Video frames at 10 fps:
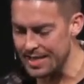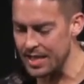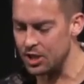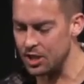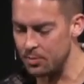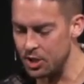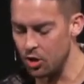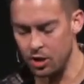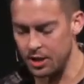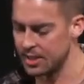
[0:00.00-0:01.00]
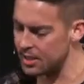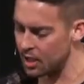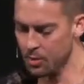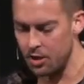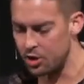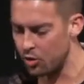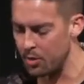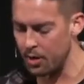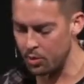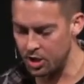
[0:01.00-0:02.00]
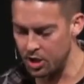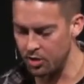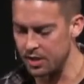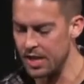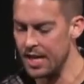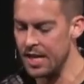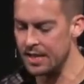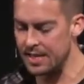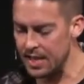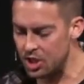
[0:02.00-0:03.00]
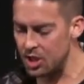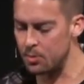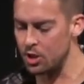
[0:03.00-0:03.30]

Teach them to your, this isn't gonna be on the screen, but I want you to hear this. Teach them